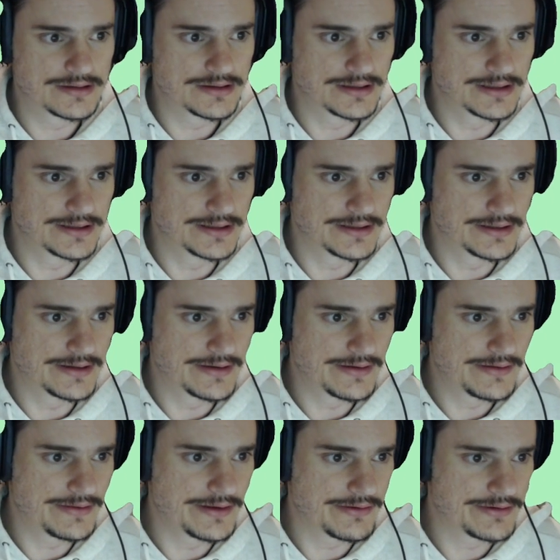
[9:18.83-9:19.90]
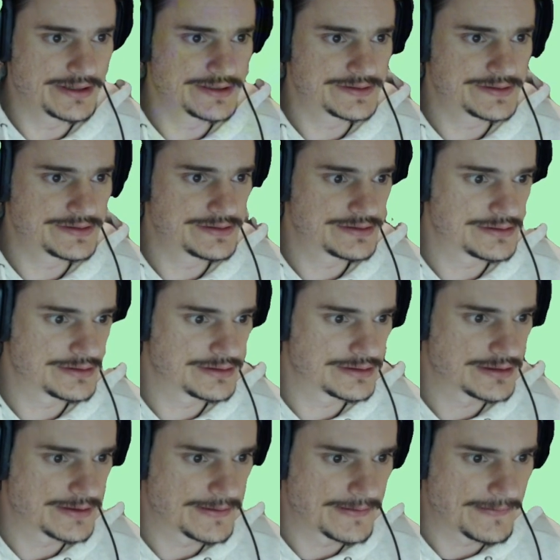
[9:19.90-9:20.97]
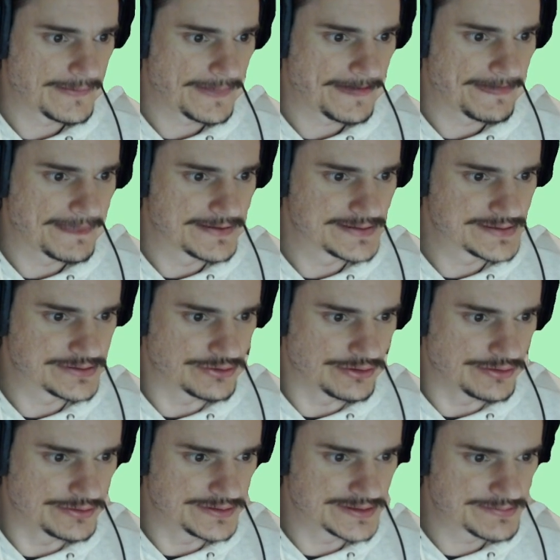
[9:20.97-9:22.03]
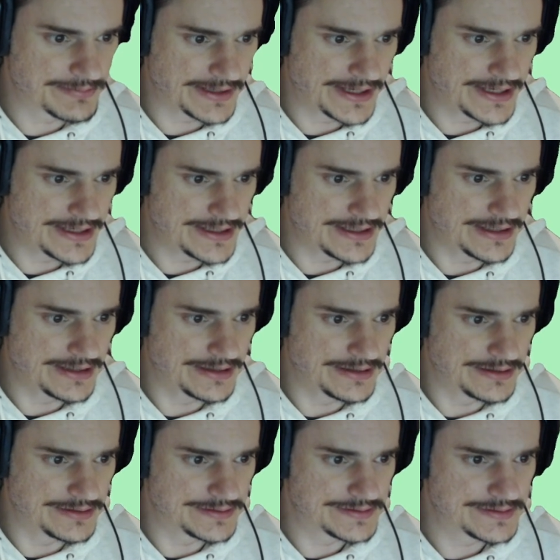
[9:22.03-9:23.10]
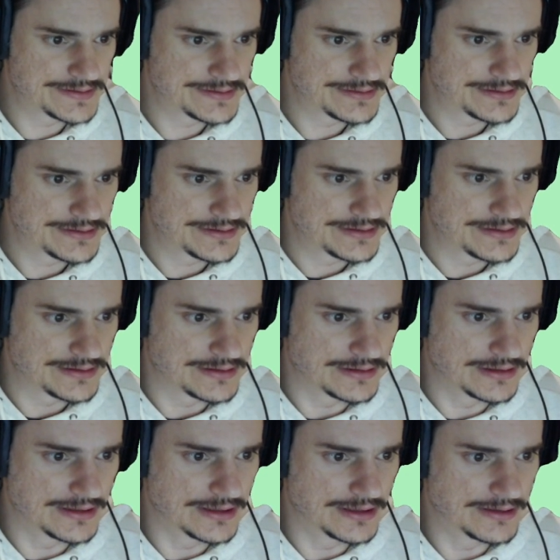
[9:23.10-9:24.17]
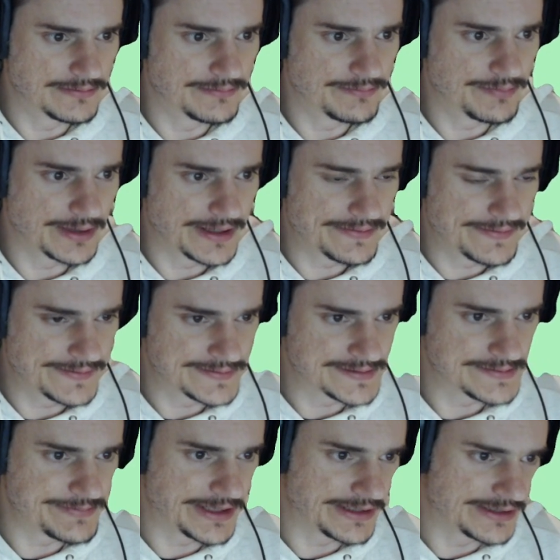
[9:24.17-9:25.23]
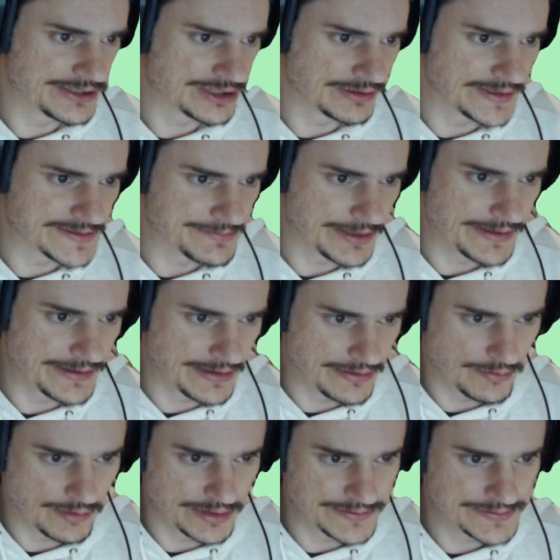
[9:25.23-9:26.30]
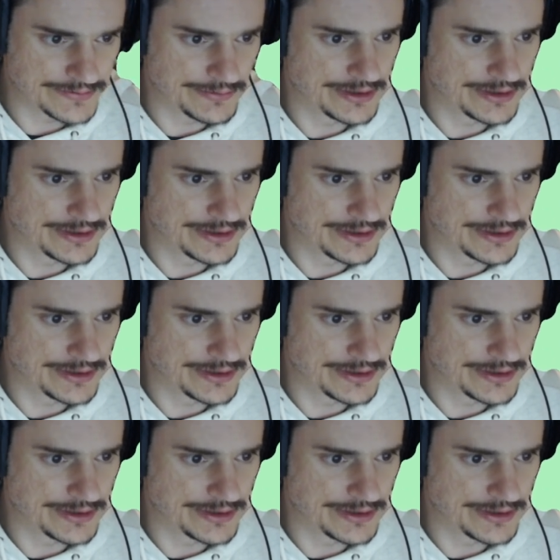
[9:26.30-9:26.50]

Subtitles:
There it is. So display init, but this is being initialized by the other one, so we